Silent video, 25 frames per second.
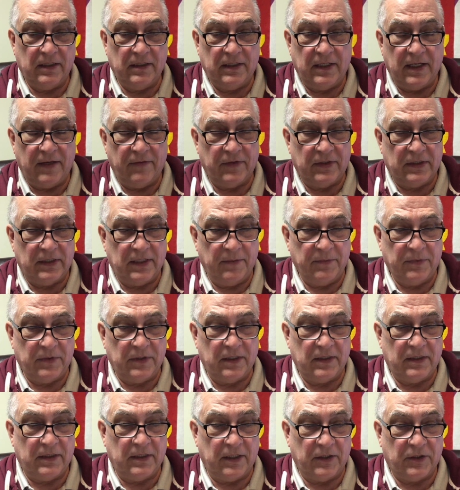David
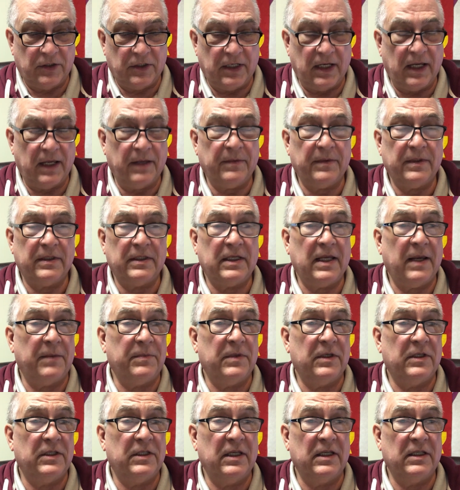Simpson, such
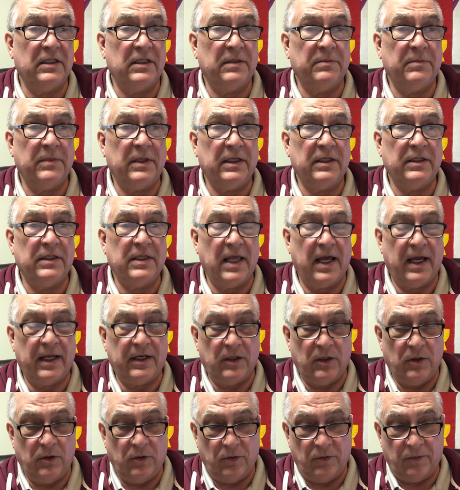skepticism is
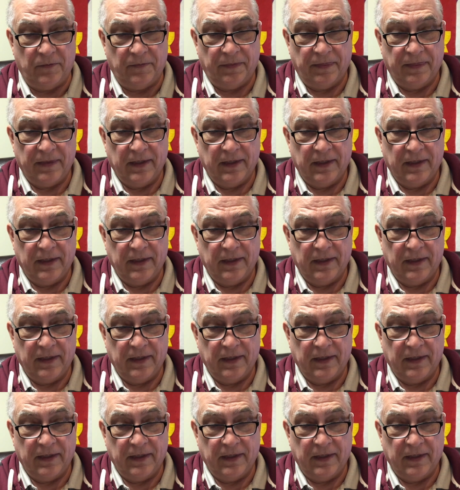not new.